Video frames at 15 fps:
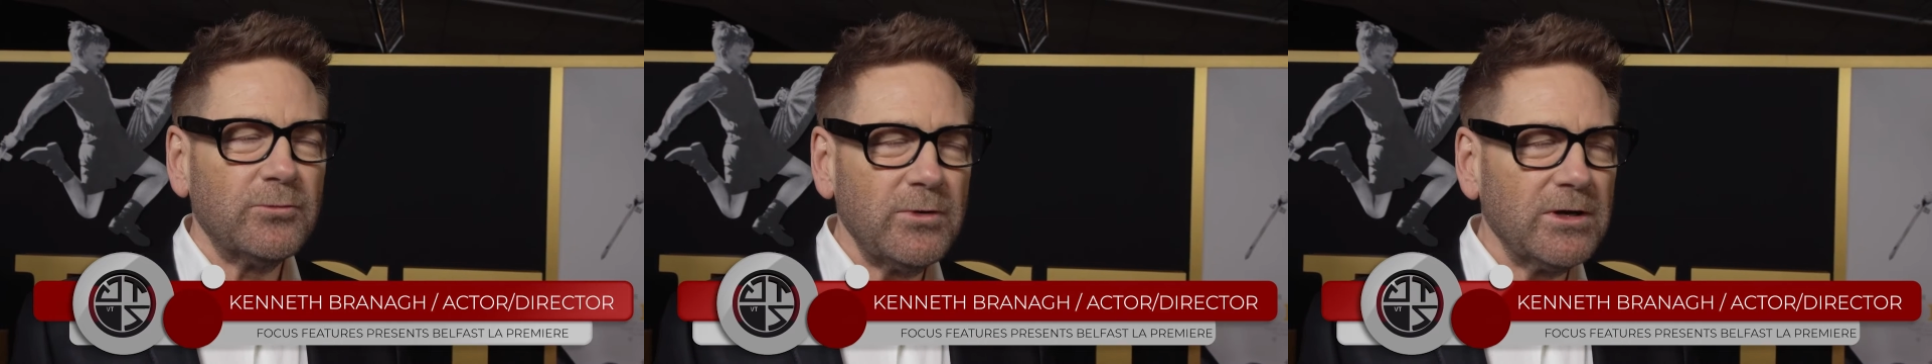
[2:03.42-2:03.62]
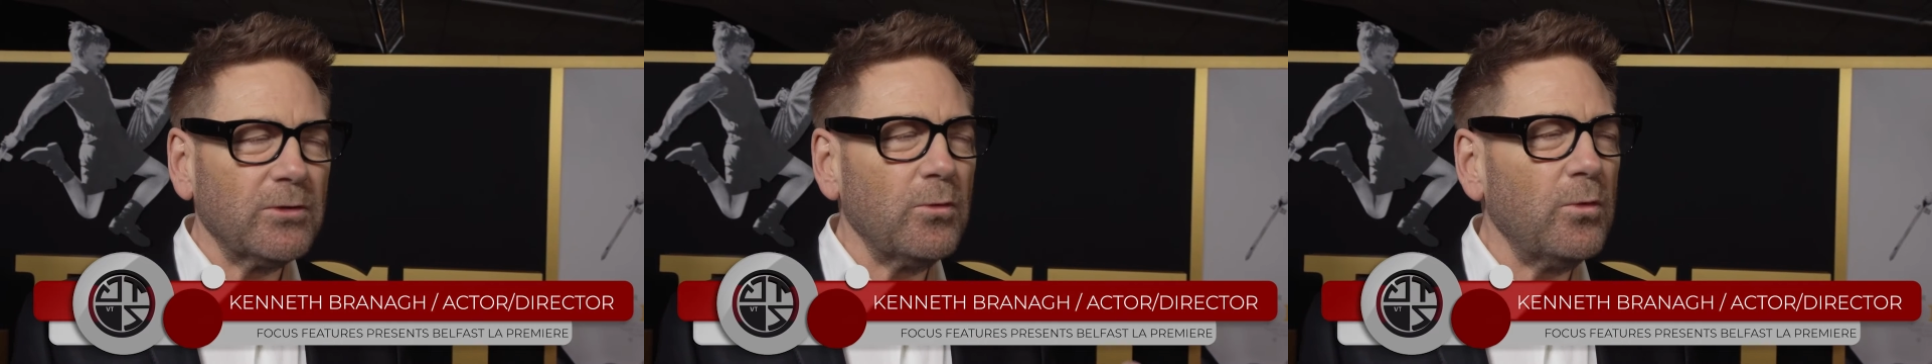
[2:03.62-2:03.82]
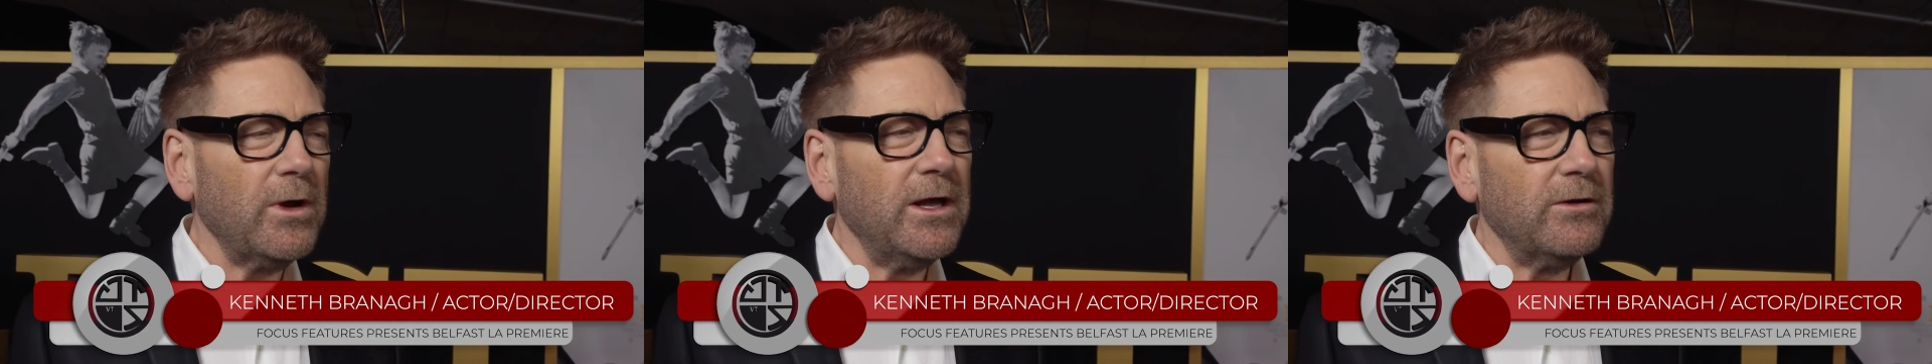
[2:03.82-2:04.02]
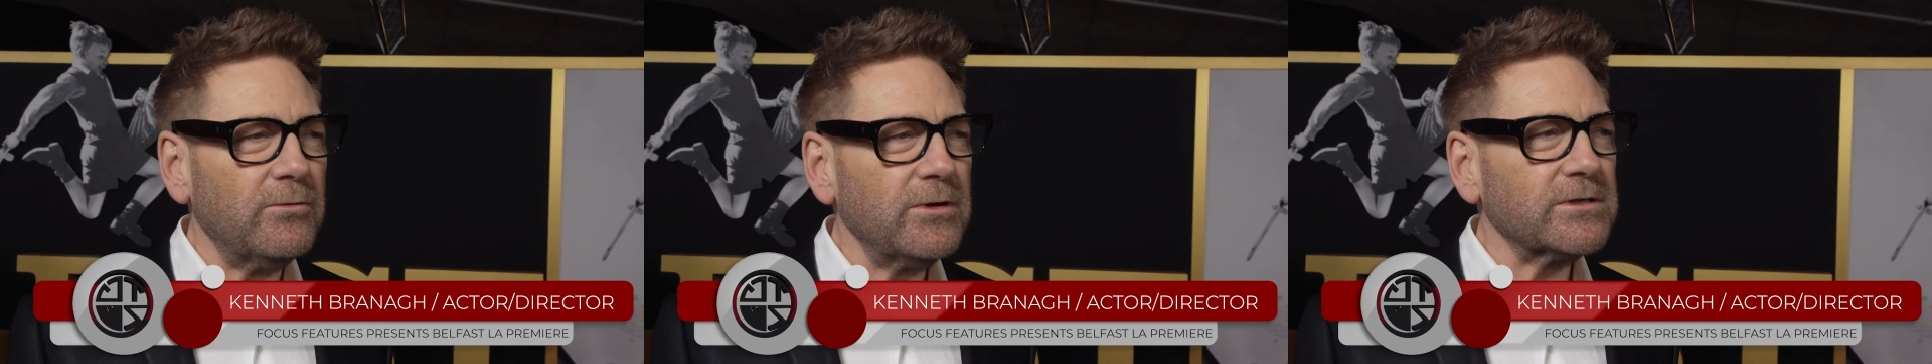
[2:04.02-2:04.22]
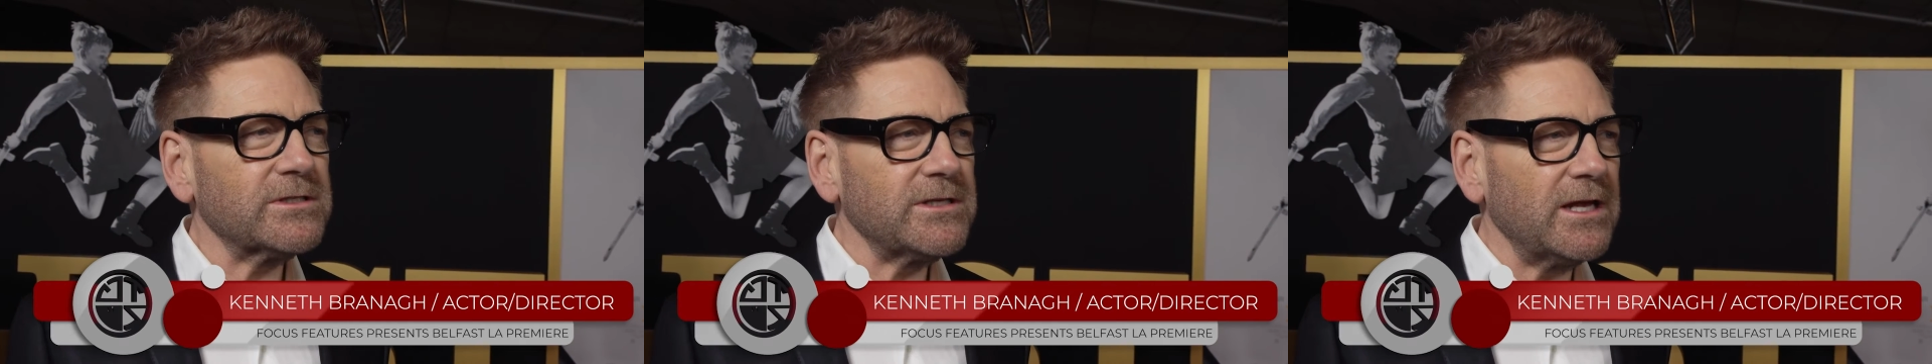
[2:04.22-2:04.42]

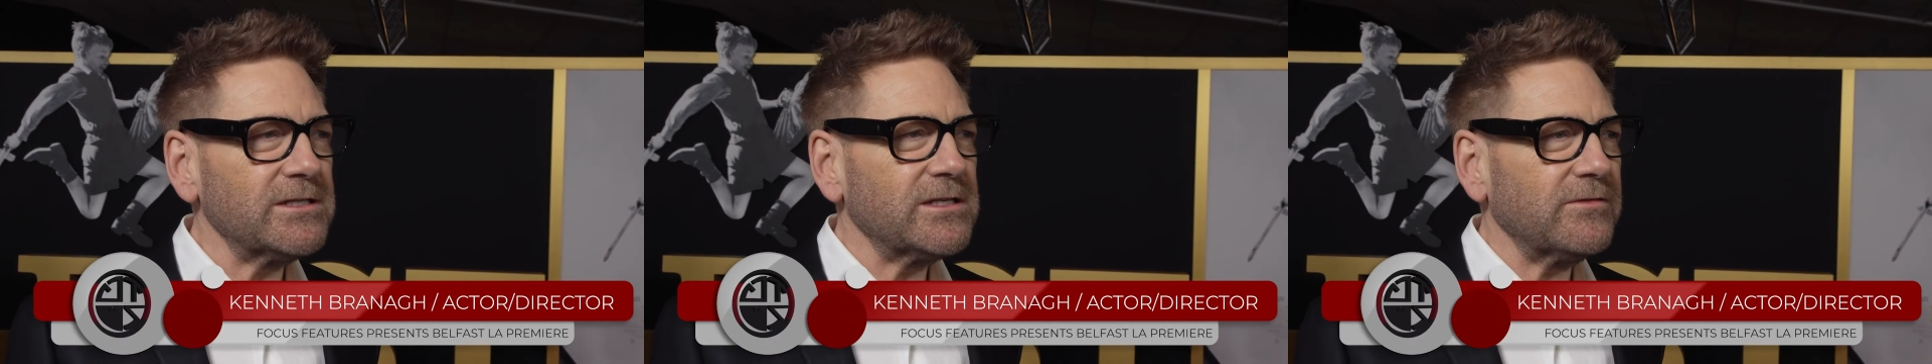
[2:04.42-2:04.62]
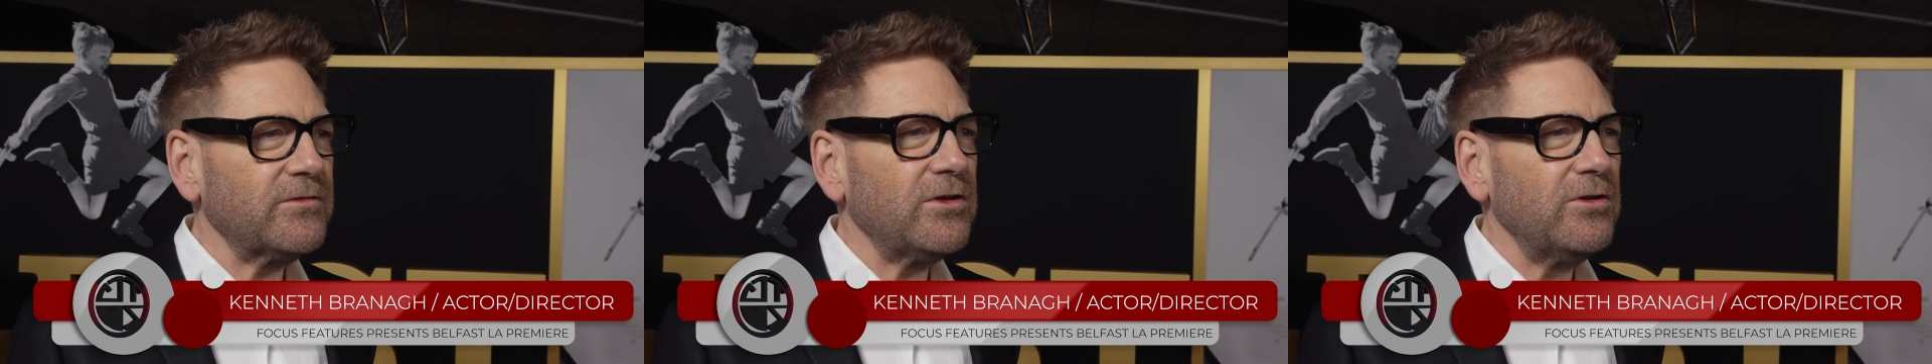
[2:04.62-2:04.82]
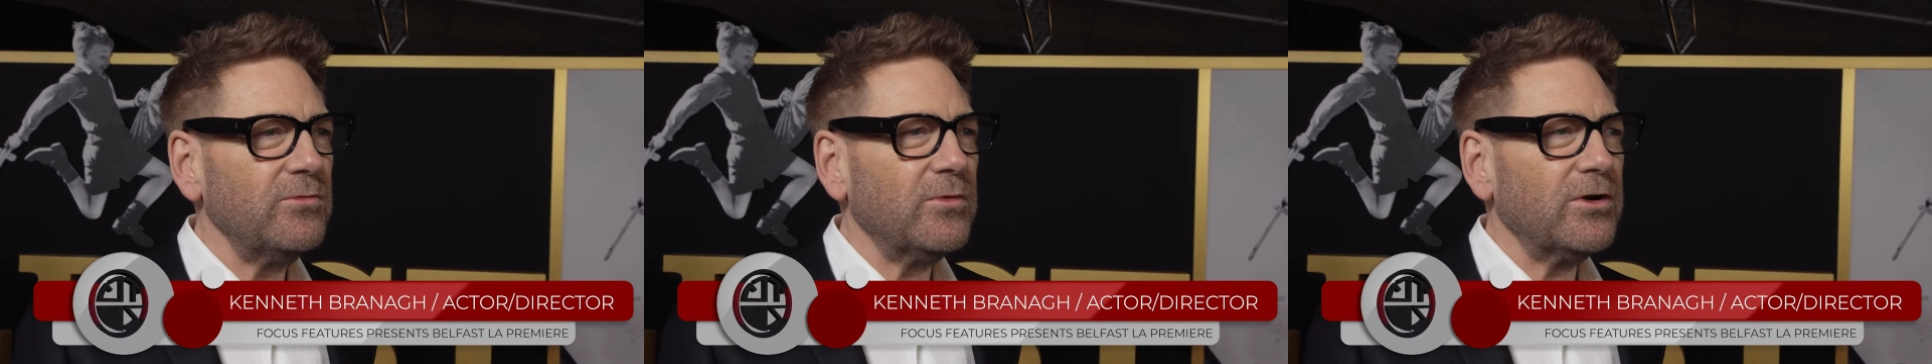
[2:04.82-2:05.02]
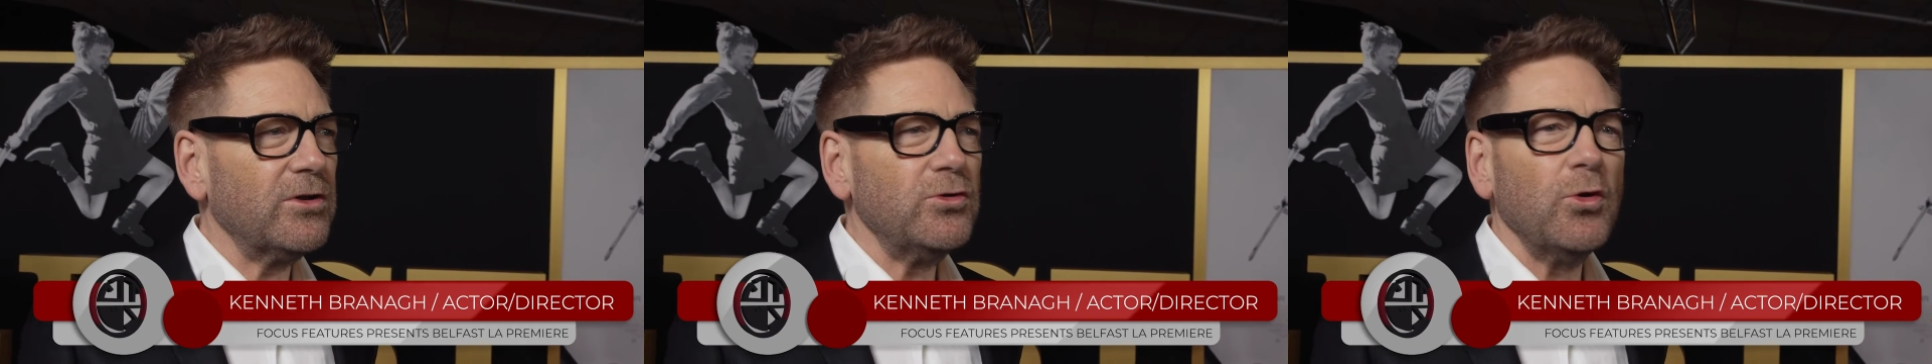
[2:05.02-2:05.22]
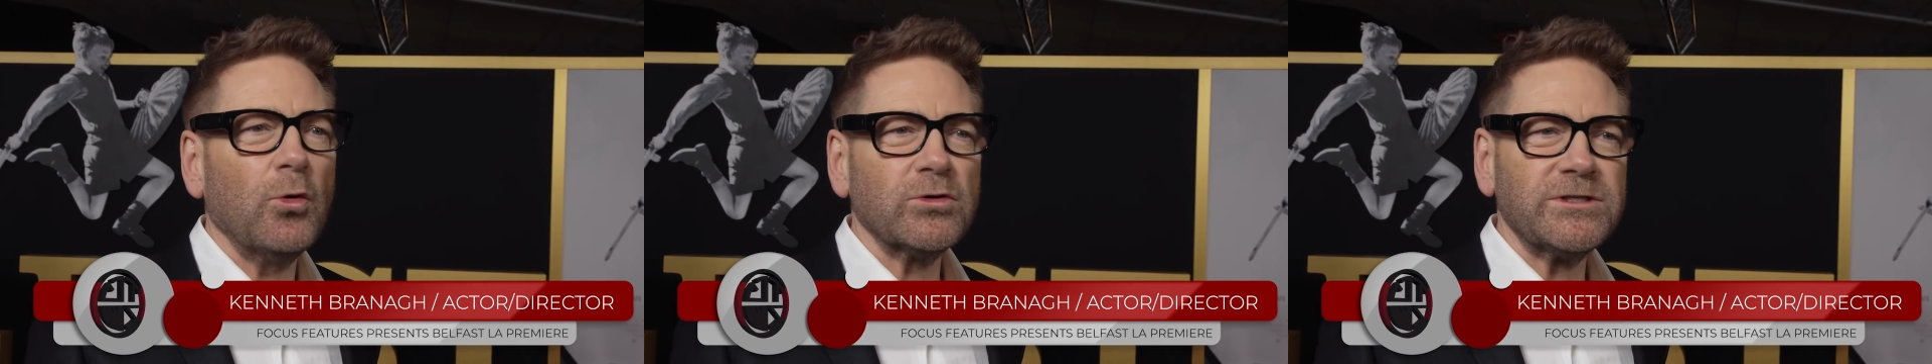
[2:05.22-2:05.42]
real sense of humor
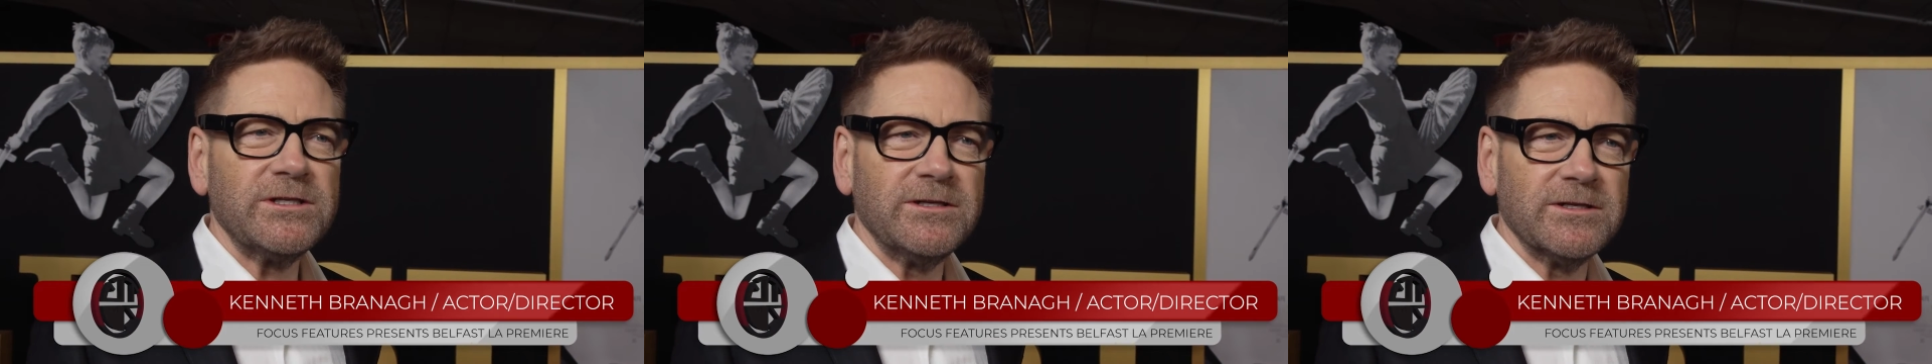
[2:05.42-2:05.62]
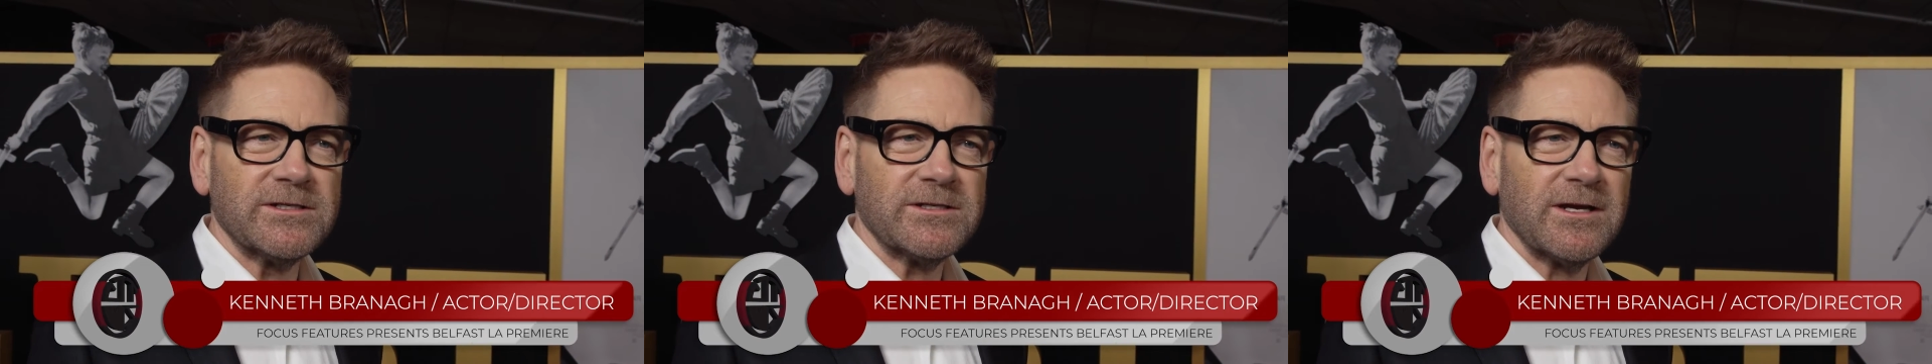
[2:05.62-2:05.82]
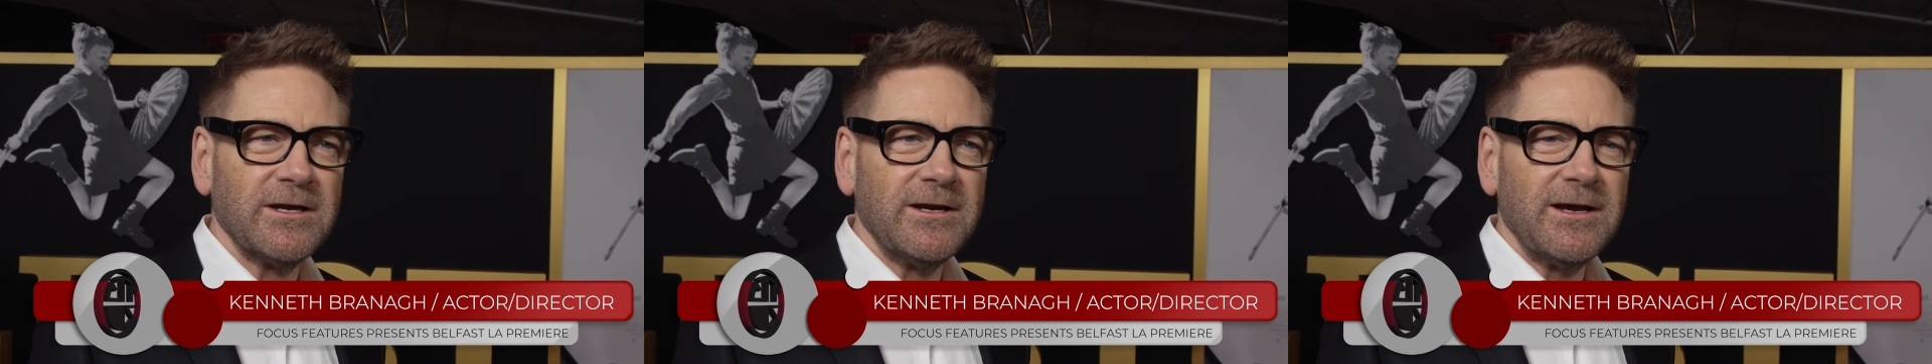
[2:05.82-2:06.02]
and naughtiness.